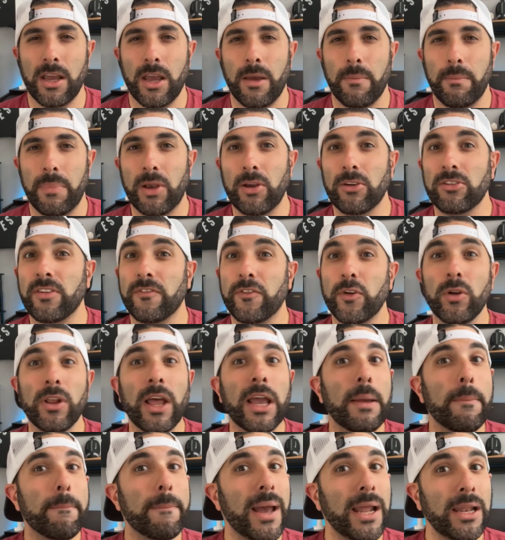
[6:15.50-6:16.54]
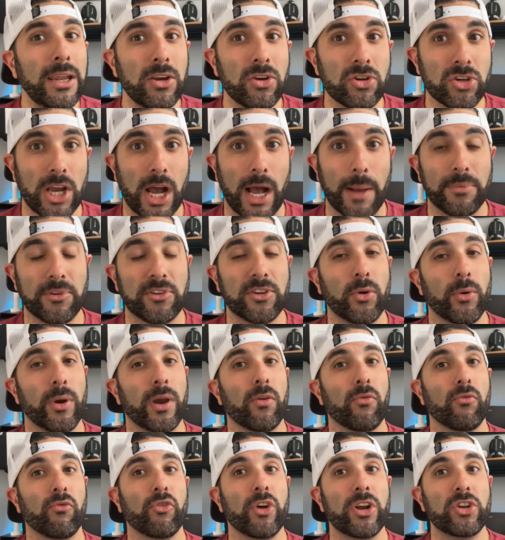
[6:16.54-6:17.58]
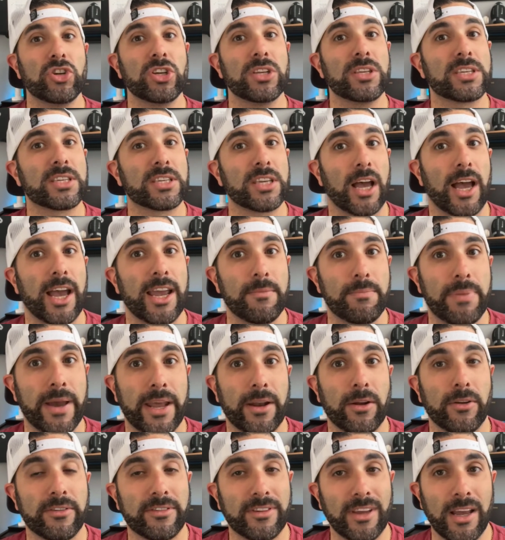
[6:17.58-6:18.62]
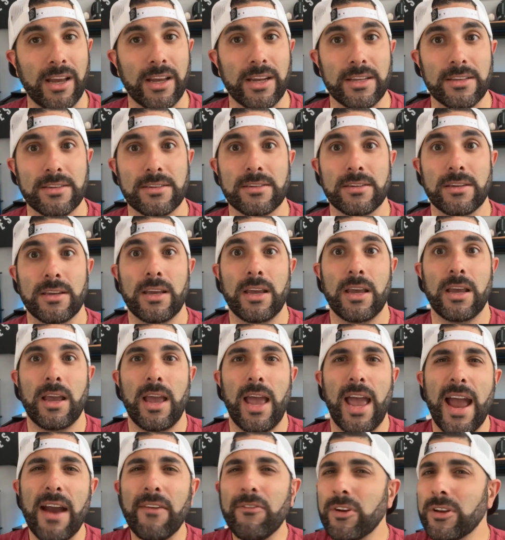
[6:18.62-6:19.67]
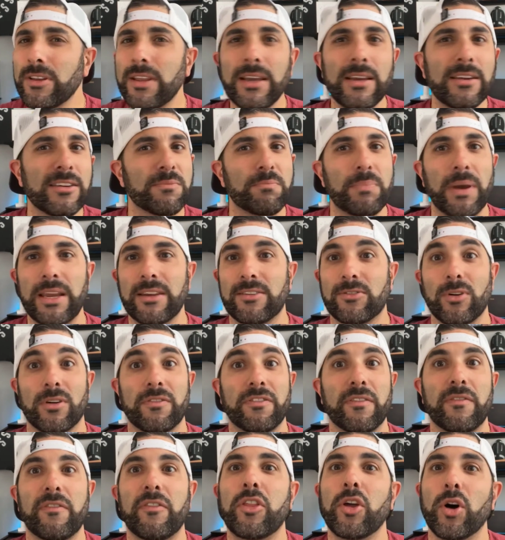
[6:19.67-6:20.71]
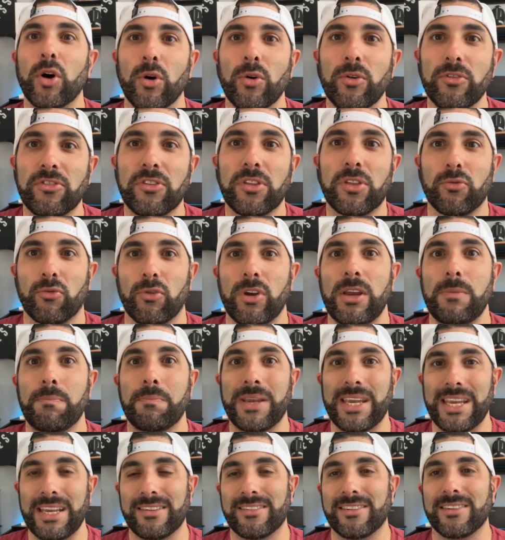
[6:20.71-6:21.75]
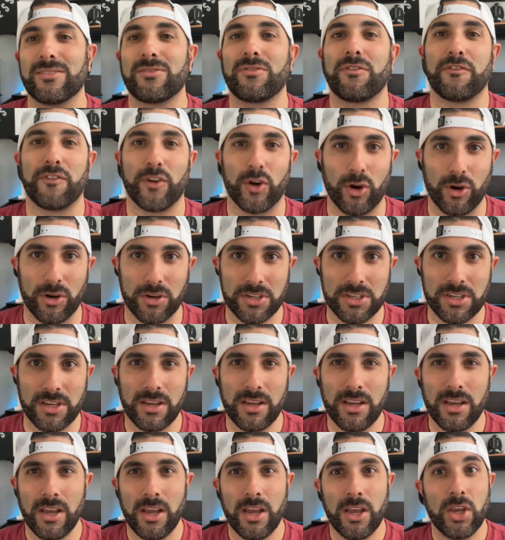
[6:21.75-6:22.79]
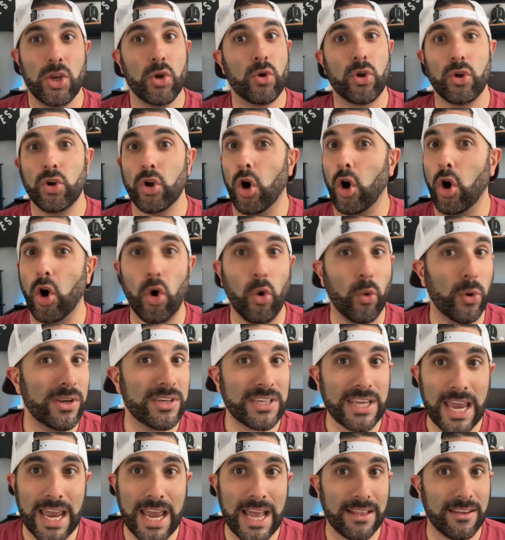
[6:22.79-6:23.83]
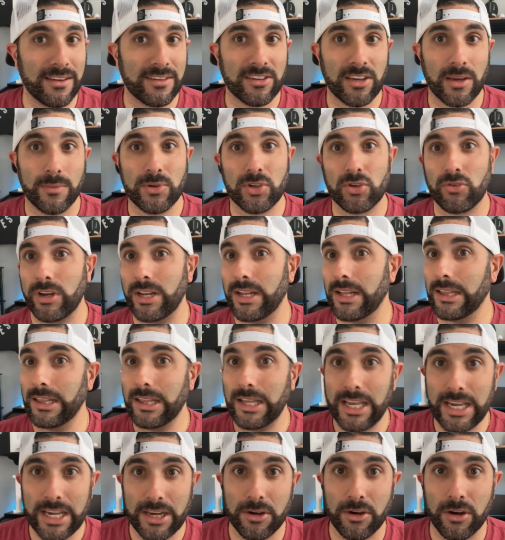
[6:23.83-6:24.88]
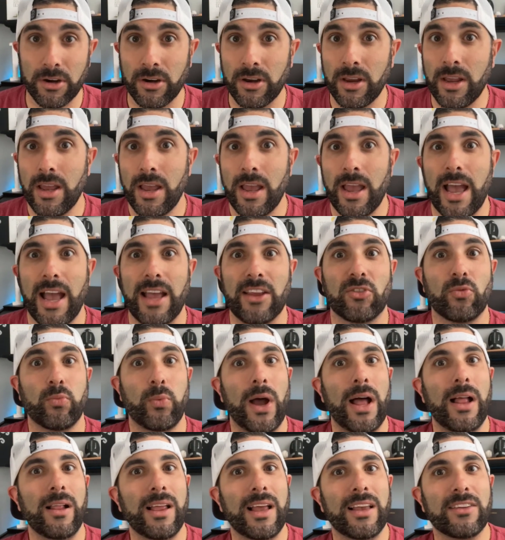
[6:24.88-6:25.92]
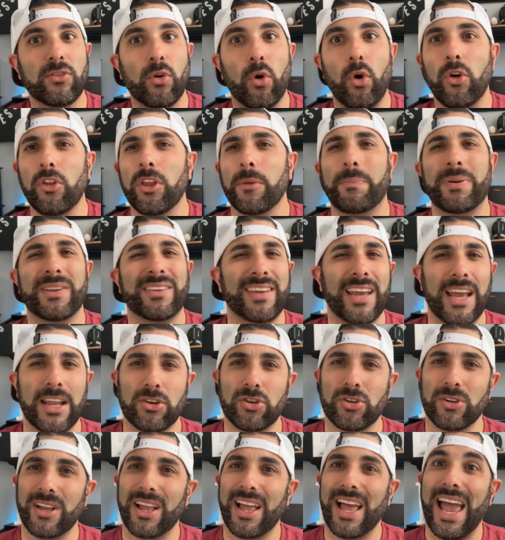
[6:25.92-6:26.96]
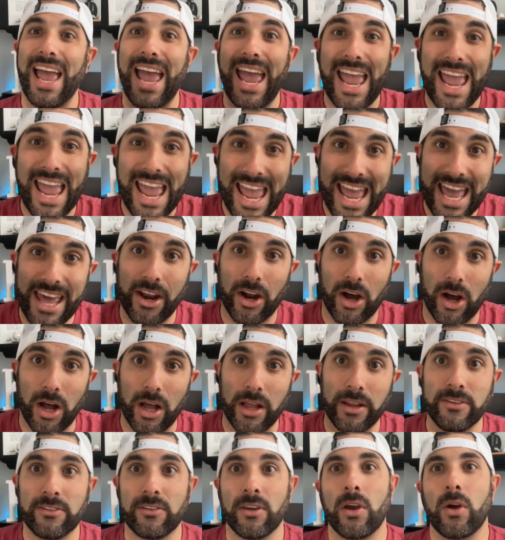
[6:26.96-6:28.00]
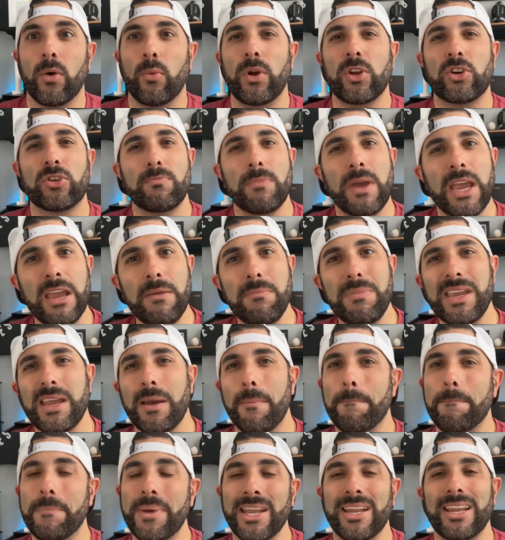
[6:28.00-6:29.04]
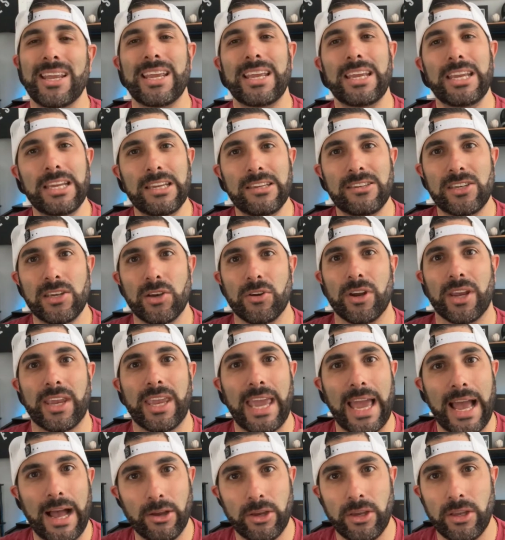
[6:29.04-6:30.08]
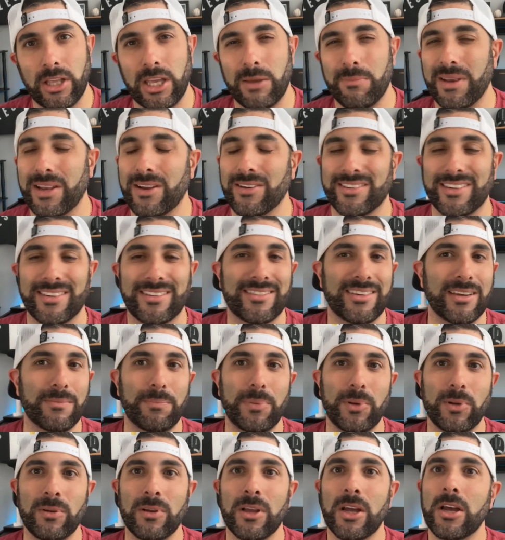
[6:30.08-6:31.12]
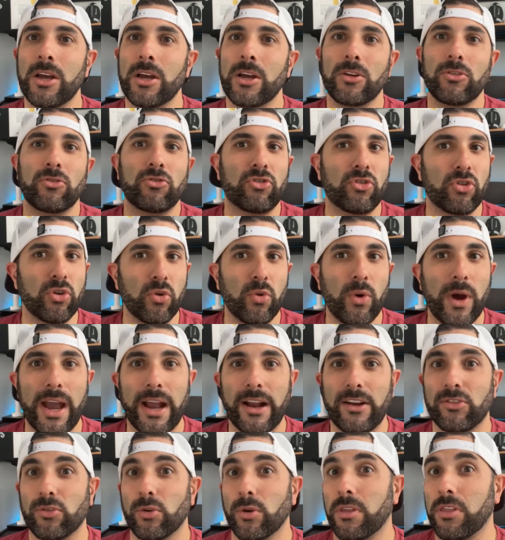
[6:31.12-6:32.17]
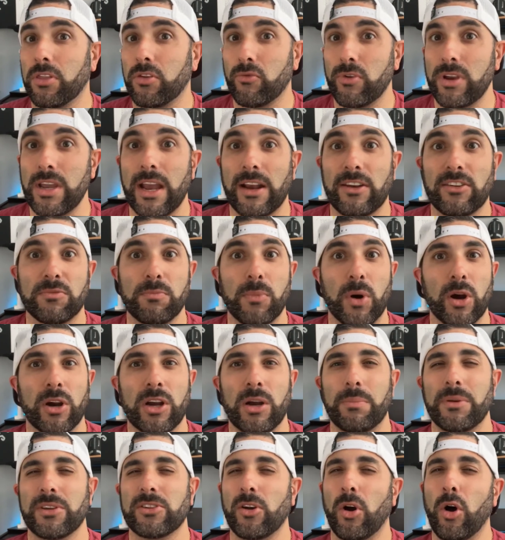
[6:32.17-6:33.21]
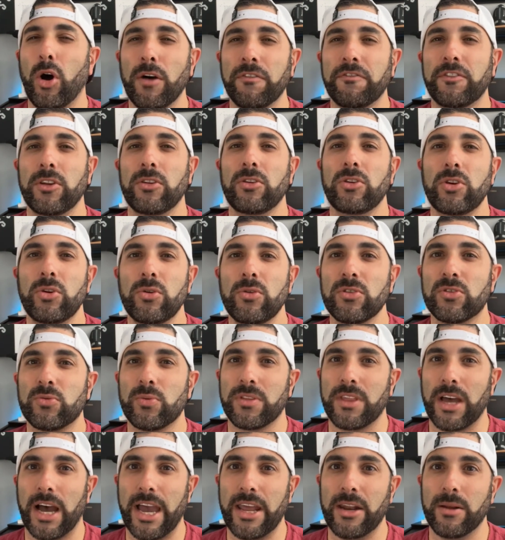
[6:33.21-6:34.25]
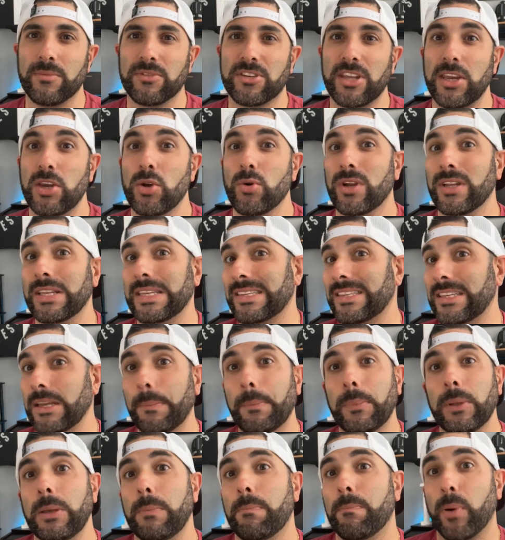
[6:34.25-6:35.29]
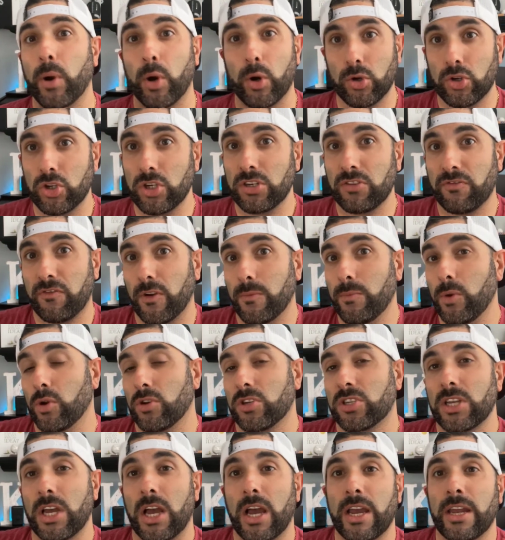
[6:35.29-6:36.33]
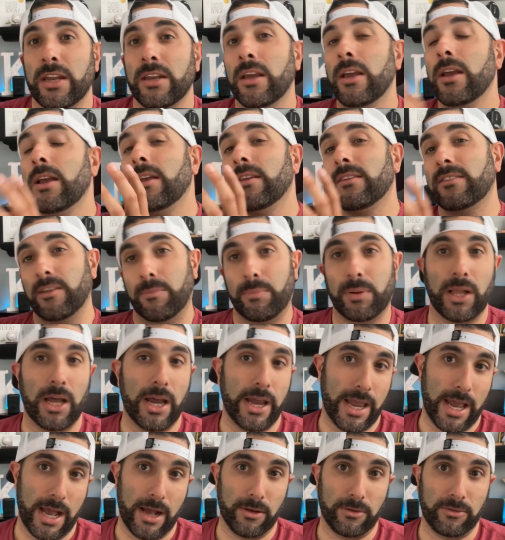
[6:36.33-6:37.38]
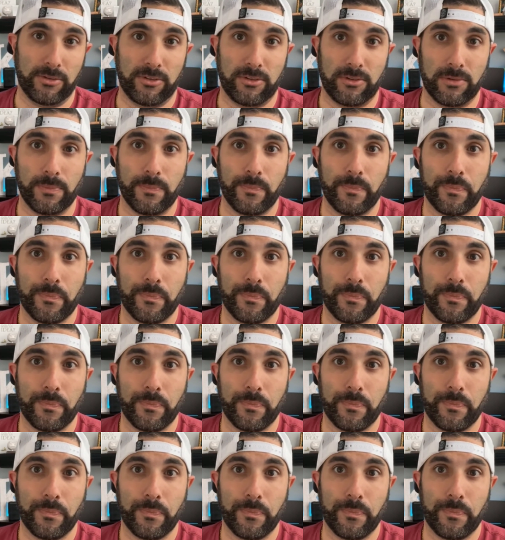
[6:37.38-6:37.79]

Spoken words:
Because if you're like many shops doing rigid sign panel signs, everything is based off of those three pieces first. You can always add the substrate later, as well as all the potential add-ons, which may be a bit easier to calculate because a simple 2x or 3x markup is often used with items that you can simply purchase from your sign supply house.